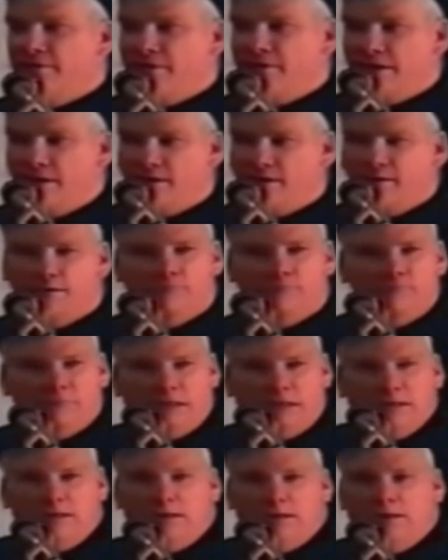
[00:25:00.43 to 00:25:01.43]
in here and there, and
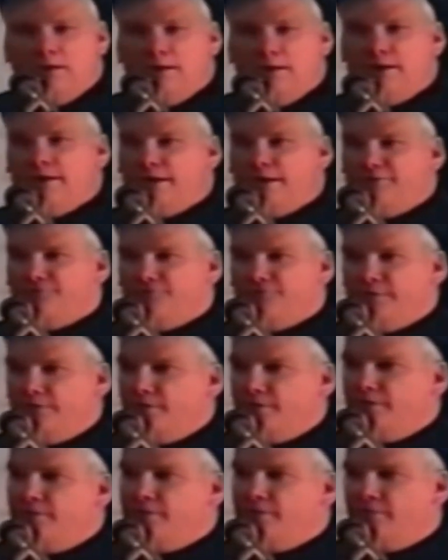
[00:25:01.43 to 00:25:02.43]
and that
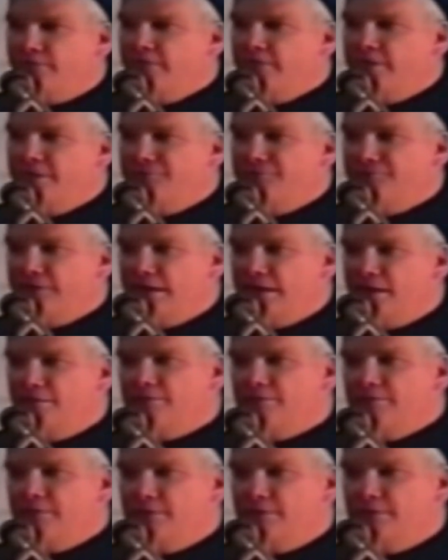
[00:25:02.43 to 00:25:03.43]
senator finds
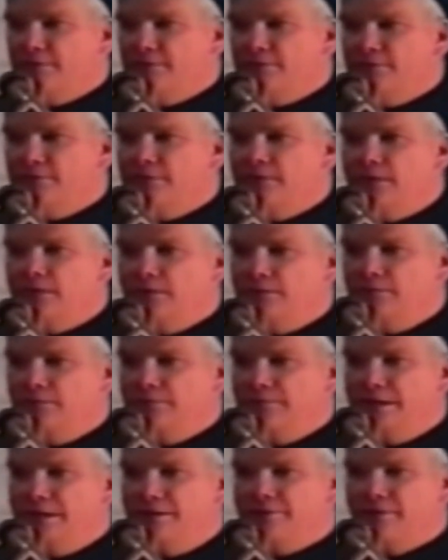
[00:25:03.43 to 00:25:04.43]
out uh,
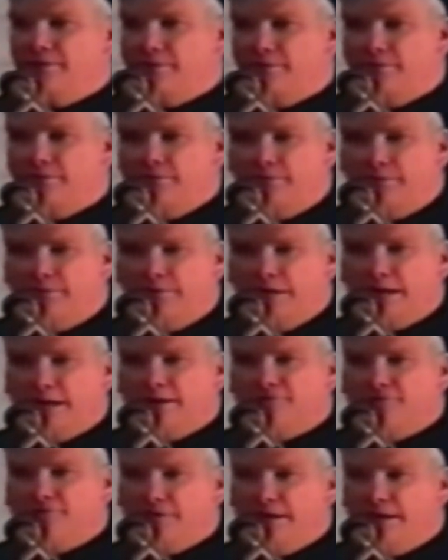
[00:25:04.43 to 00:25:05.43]
uh, either
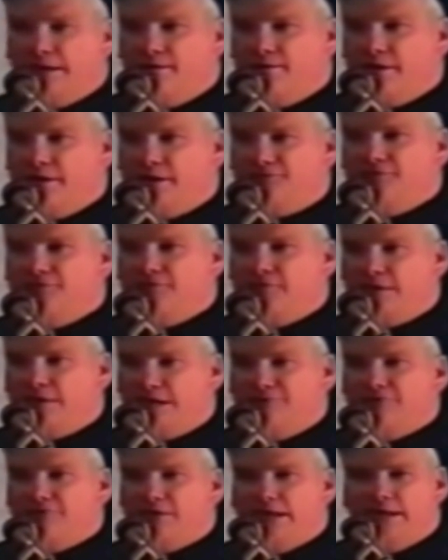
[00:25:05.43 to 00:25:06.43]
nicely or not so
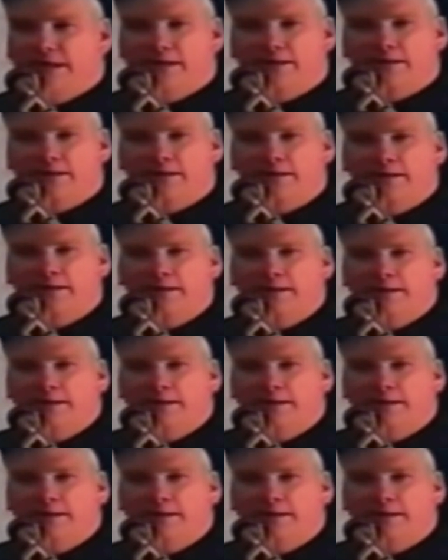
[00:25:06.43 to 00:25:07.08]
nicely uh,